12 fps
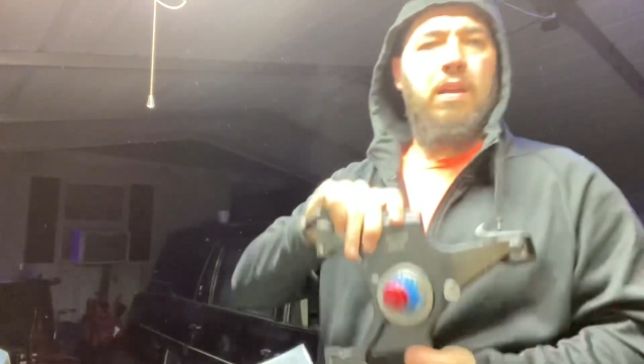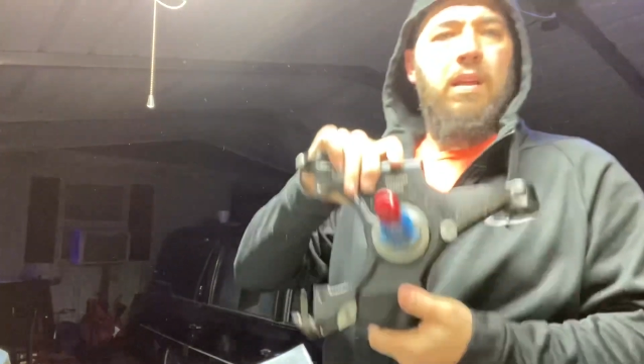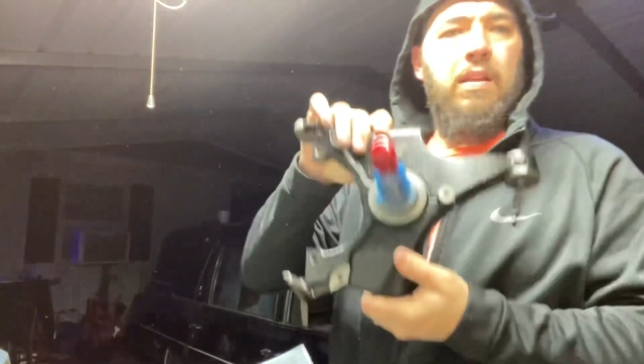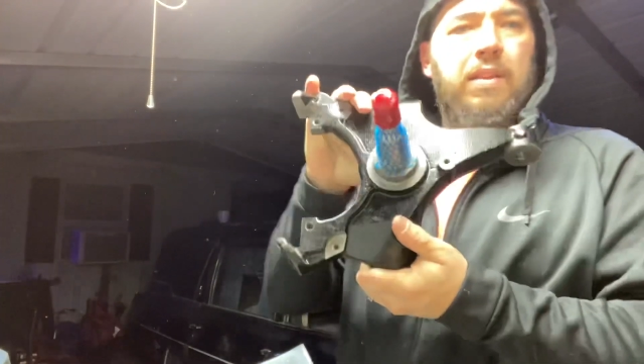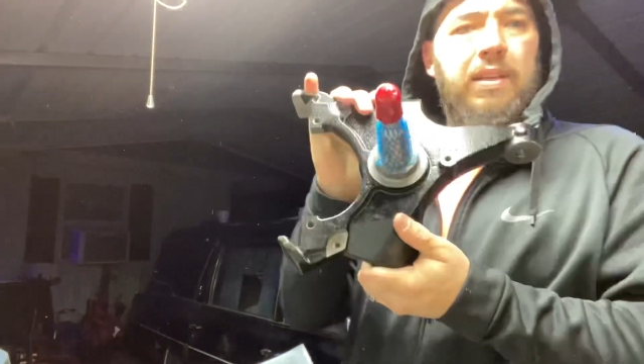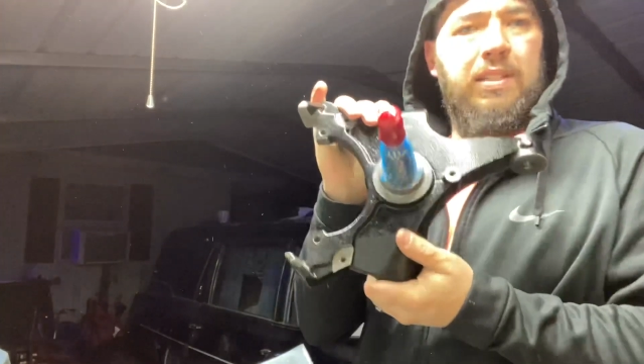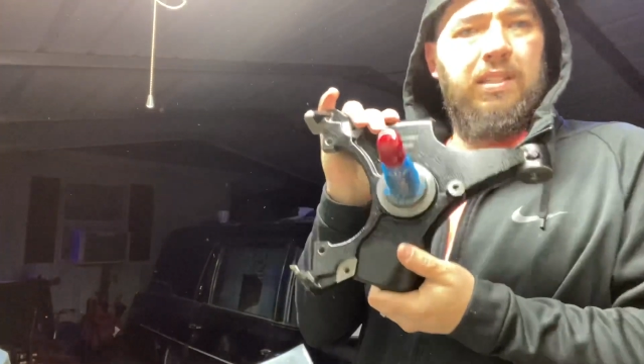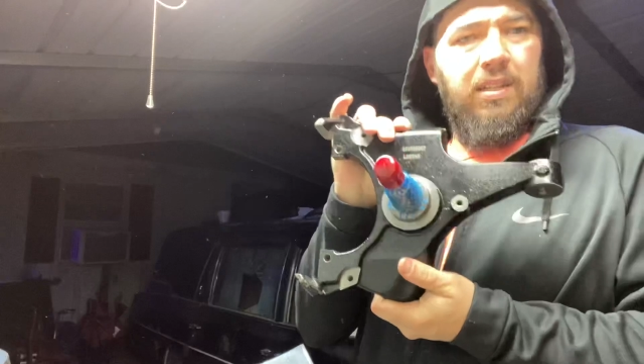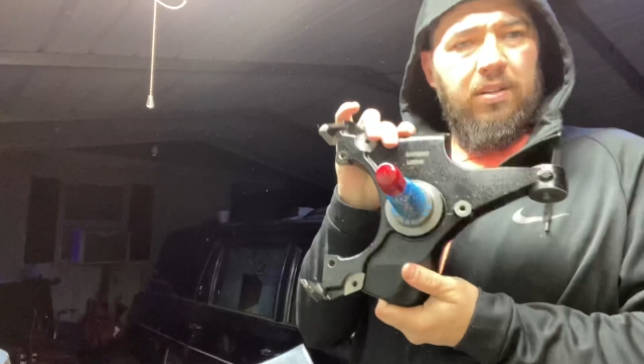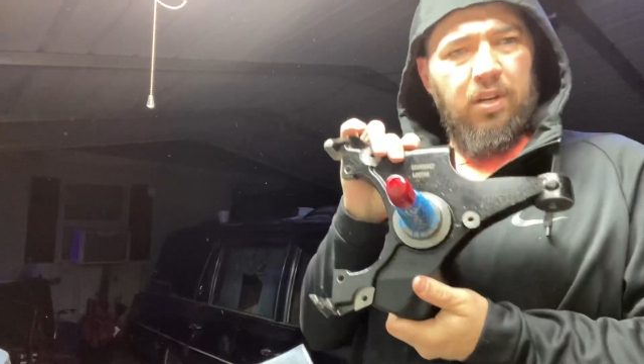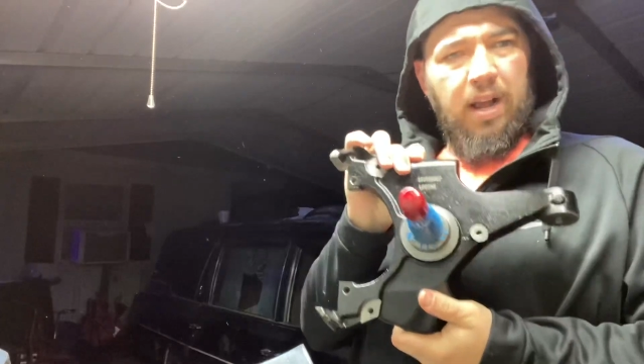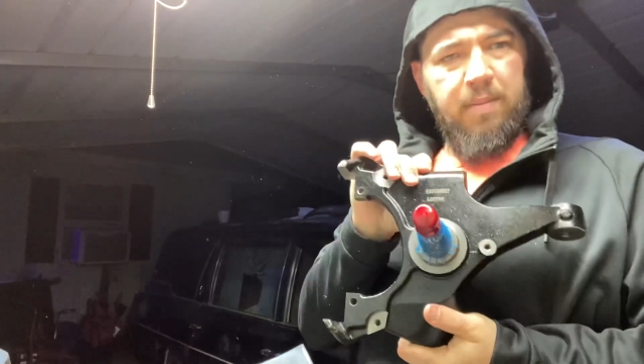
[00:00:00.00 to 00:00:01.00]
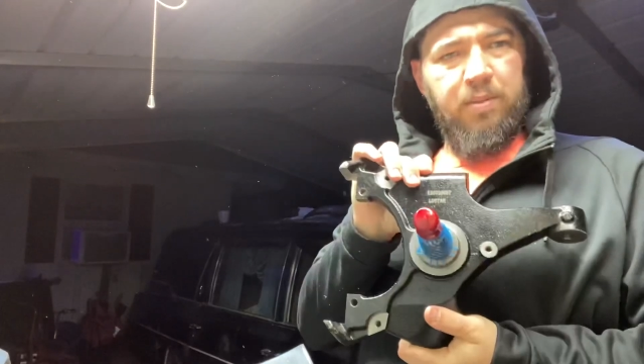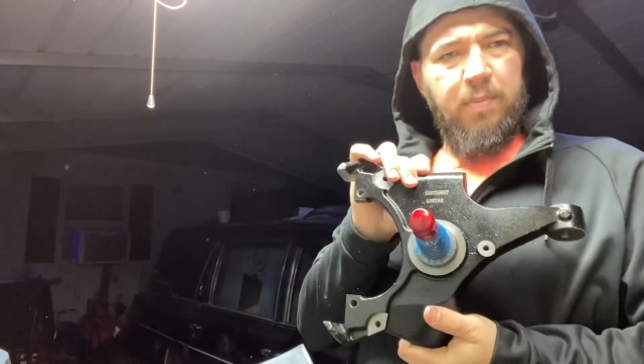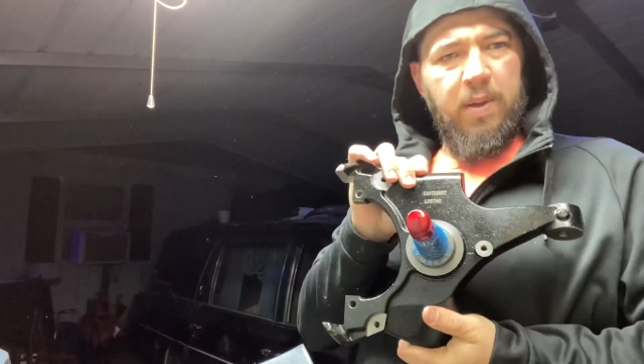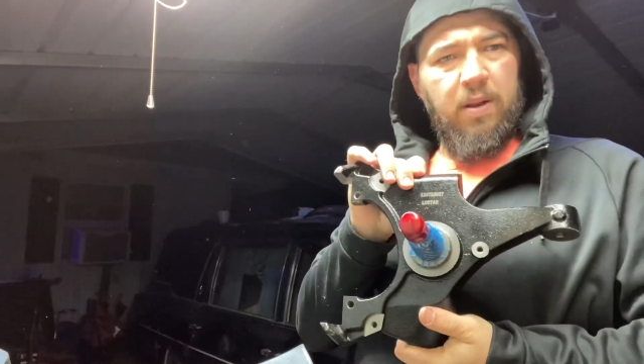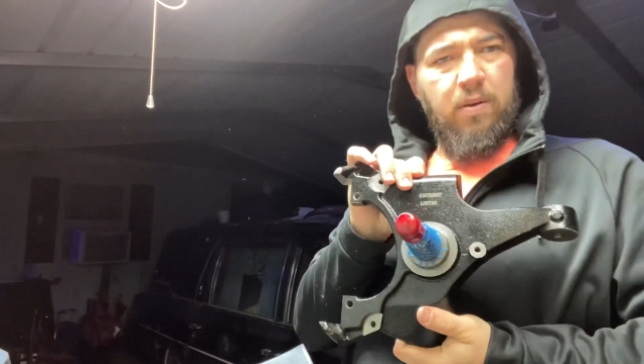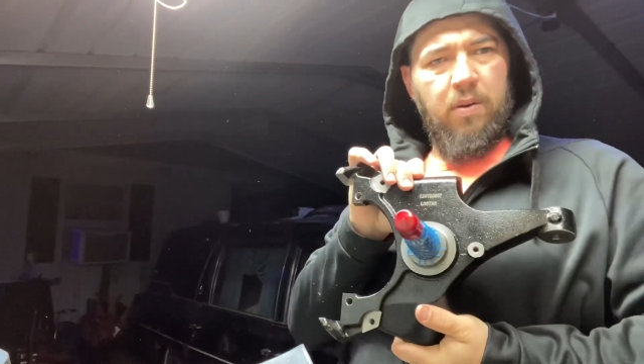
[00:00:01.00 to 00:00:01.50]
This is a drop
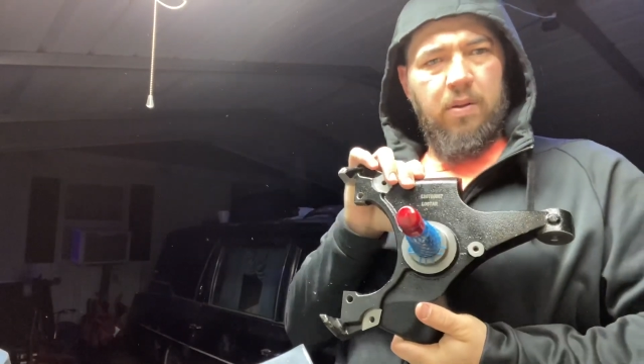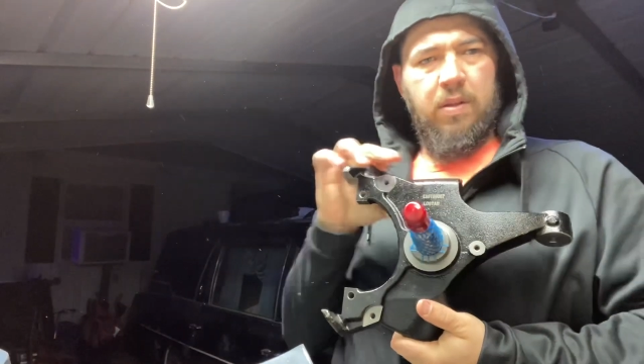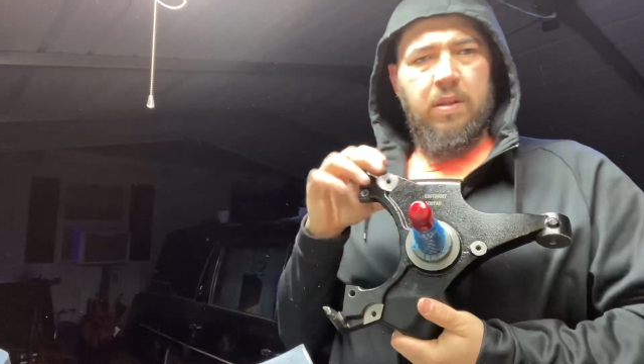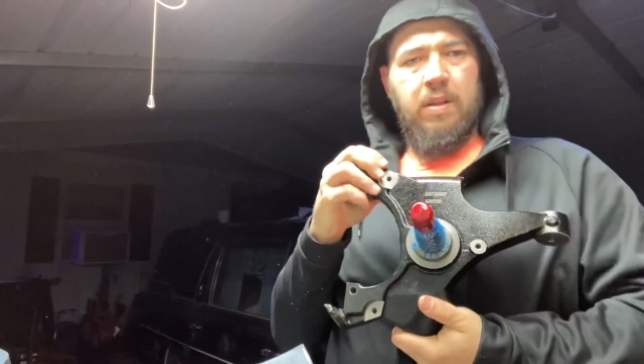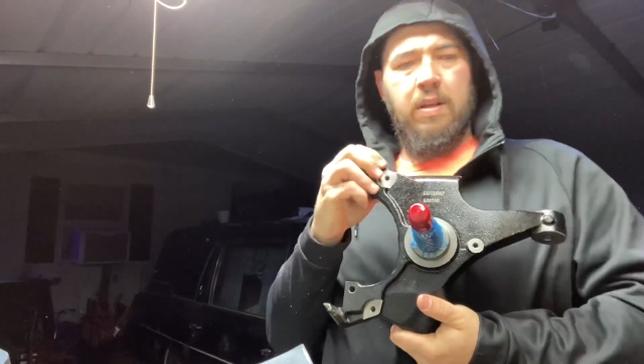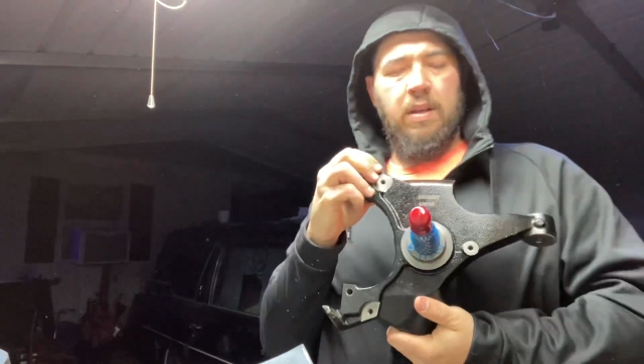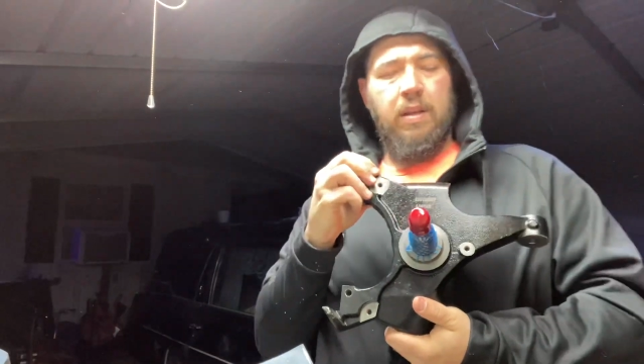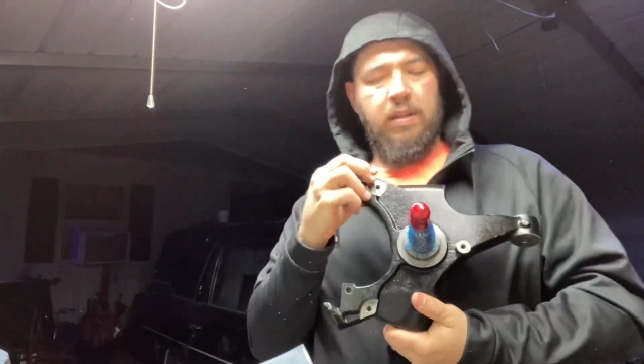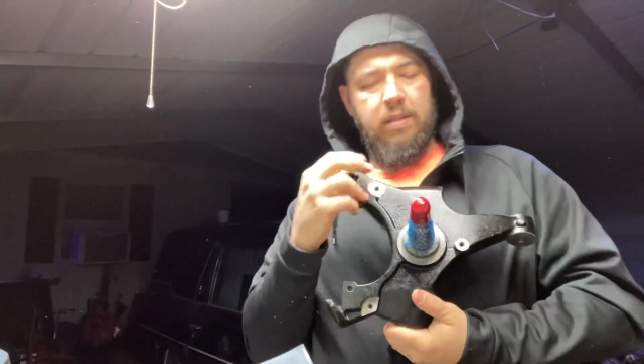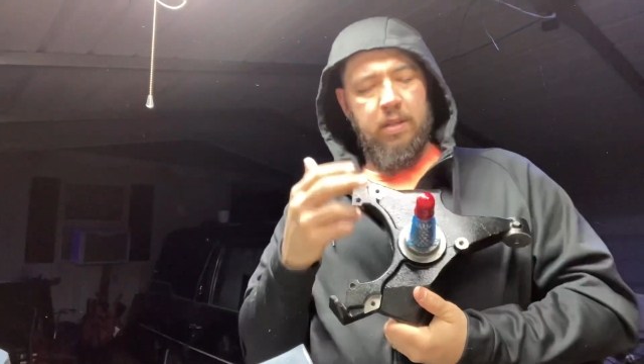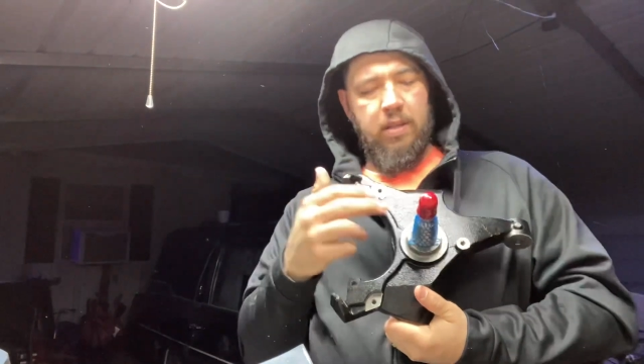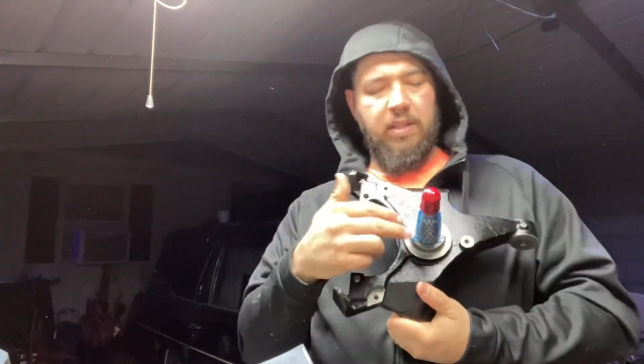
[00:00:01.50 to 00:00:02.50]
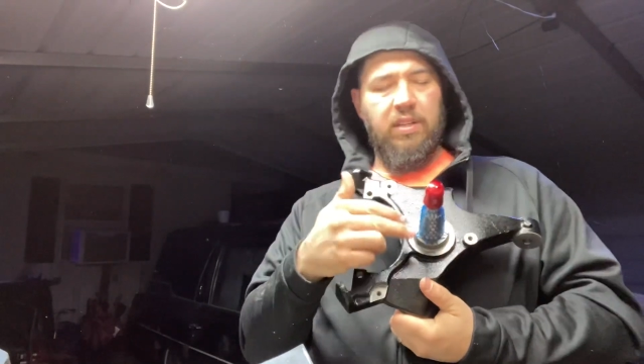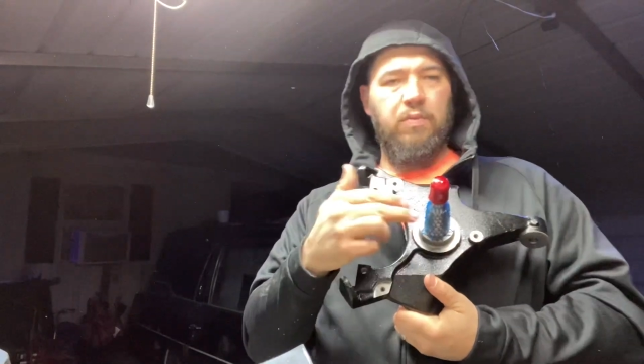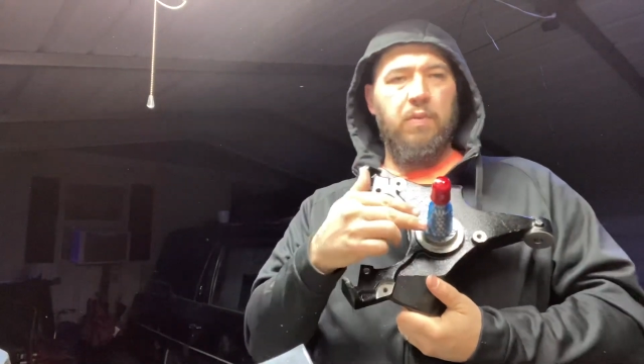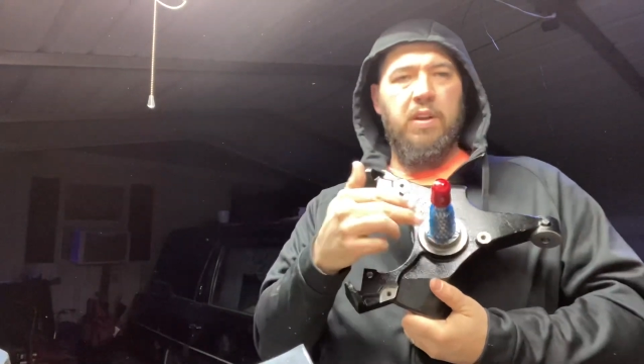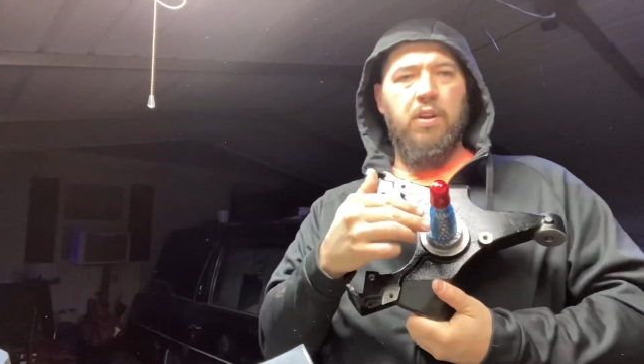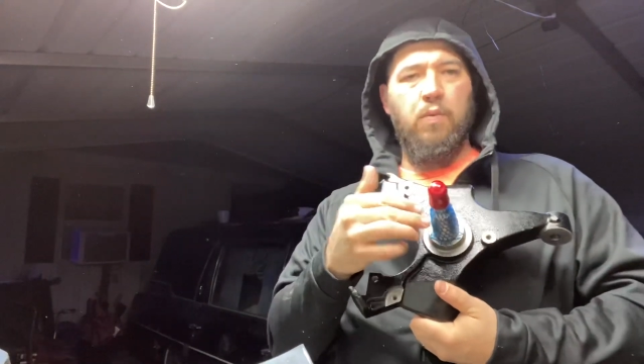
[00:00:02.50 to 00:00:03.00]
spindle. So this is
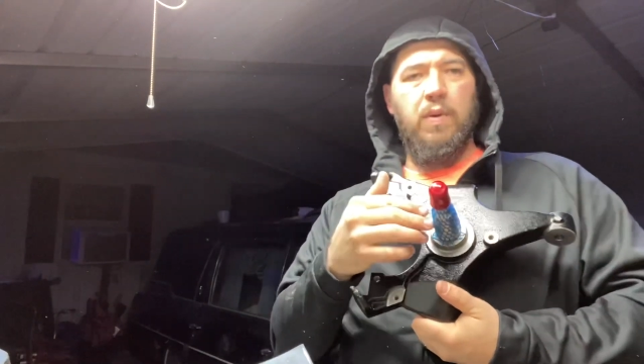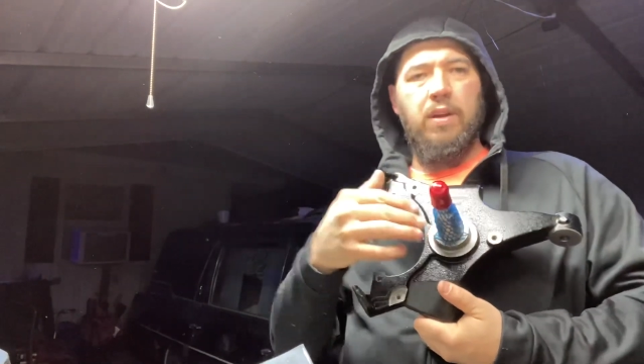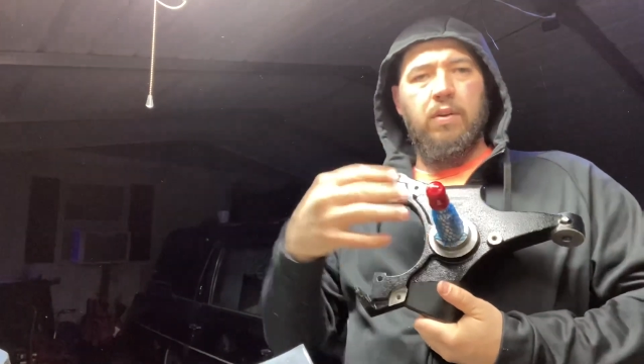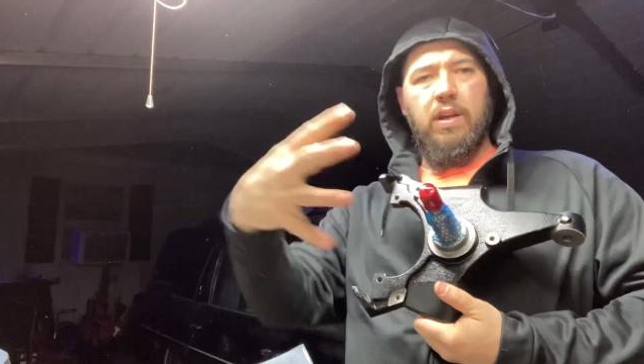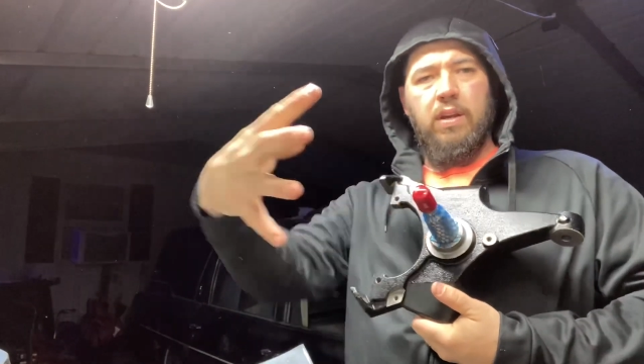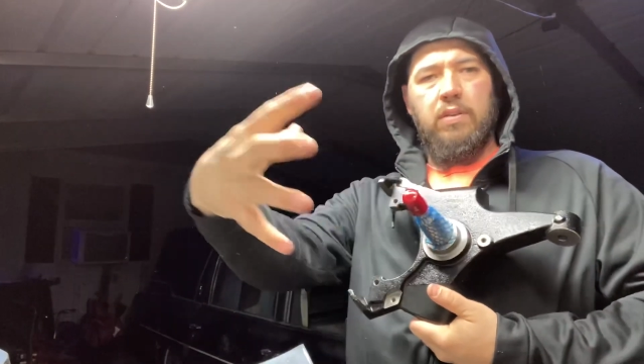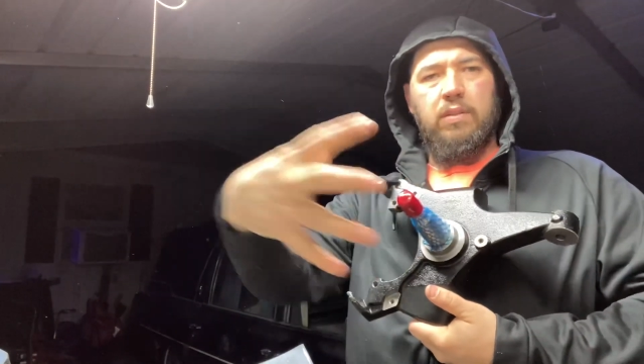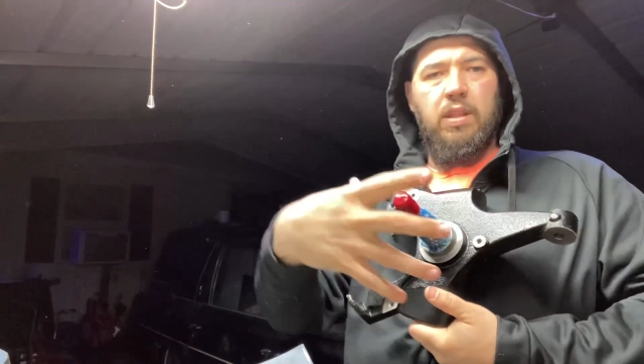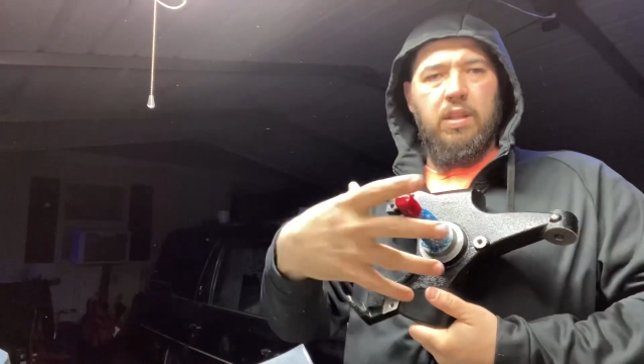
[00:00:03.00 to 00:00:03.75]
where your wheel goes.